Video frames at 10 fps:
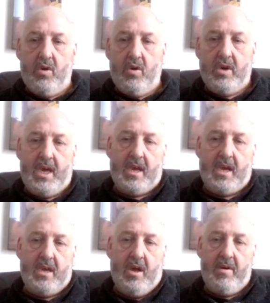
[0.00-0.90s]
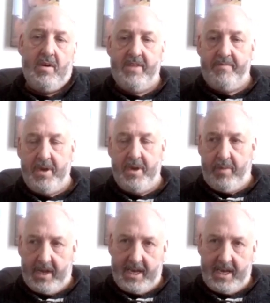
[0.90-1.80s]
Looking, if
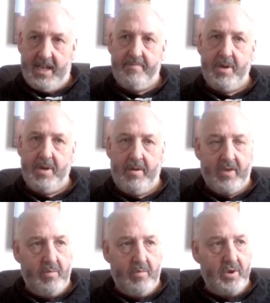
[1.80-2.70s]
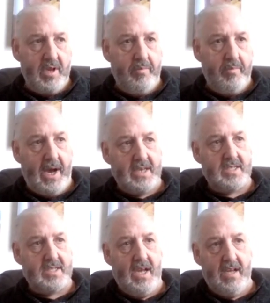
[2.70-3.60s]
people have got money in banks
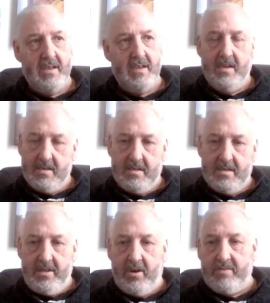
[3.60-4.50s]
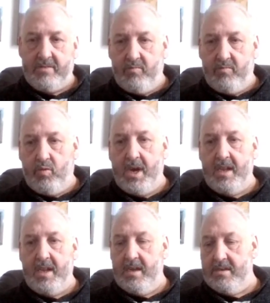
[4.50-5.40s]
that are not
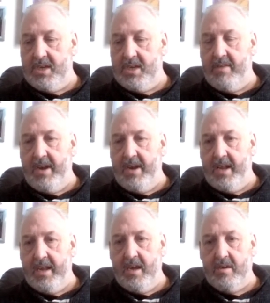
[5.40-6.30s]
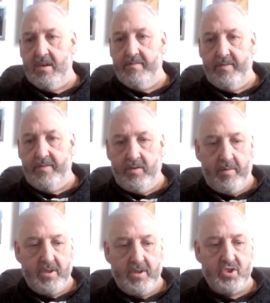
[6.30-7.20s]
really generating any income for them
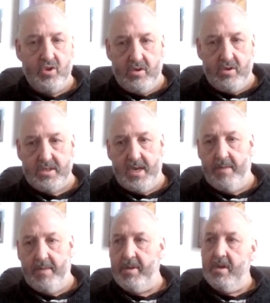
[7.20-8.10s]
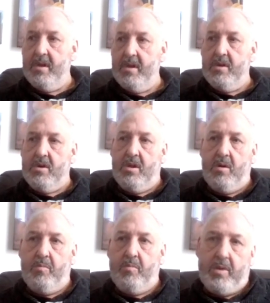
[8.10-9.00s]
on the short term,
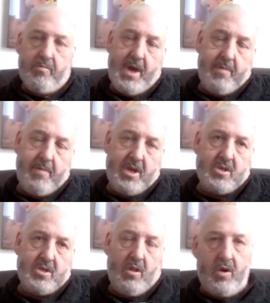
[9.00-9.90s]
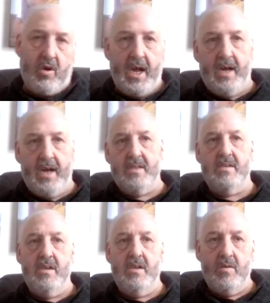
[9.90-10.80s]
maybe to look at,
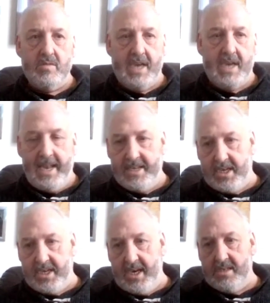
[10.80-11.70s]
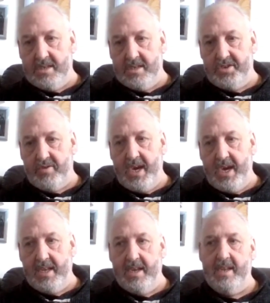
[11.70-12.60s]
getting educated in
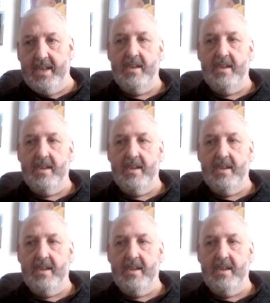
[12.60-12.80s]
trading,